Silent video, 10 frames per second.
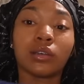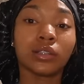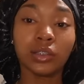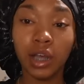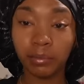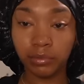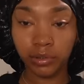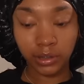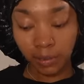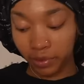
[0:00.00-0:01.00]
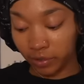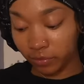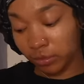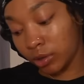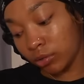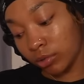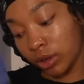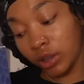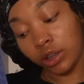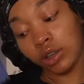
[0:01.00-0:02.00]
She got me one. I'm gonna give them to
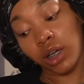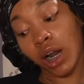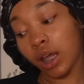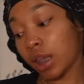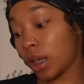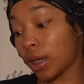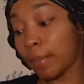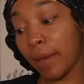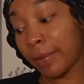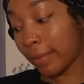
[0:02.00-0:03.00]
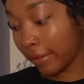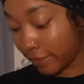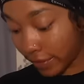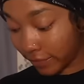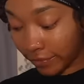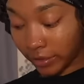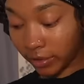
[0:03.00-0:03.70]
a teacher that I think may be my favorite.